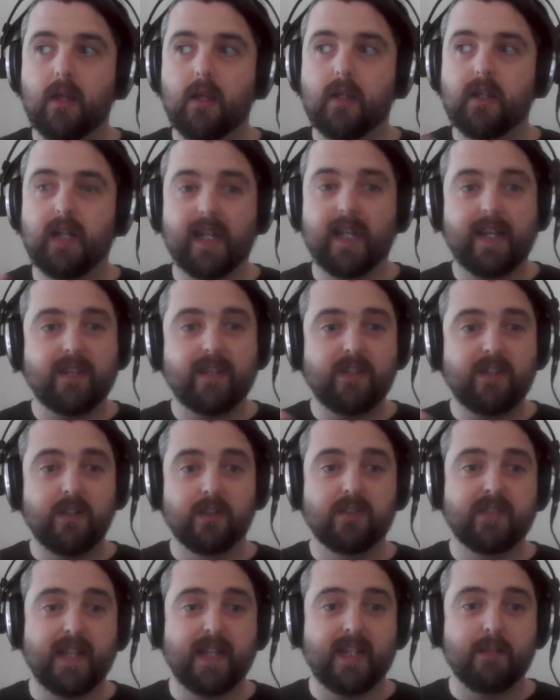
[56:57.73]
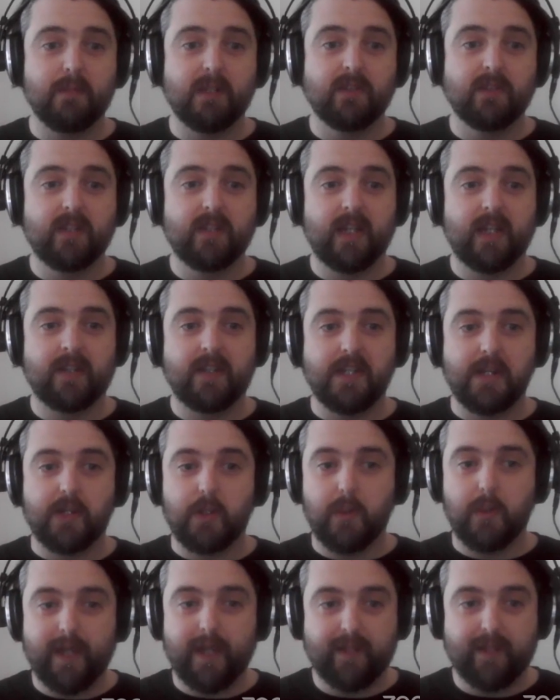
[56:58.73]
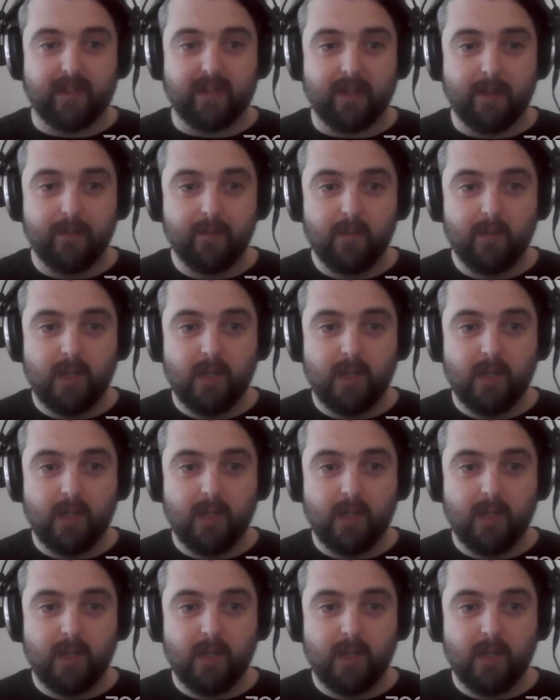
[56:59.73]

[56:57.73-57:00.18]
glacial sediments at the equator.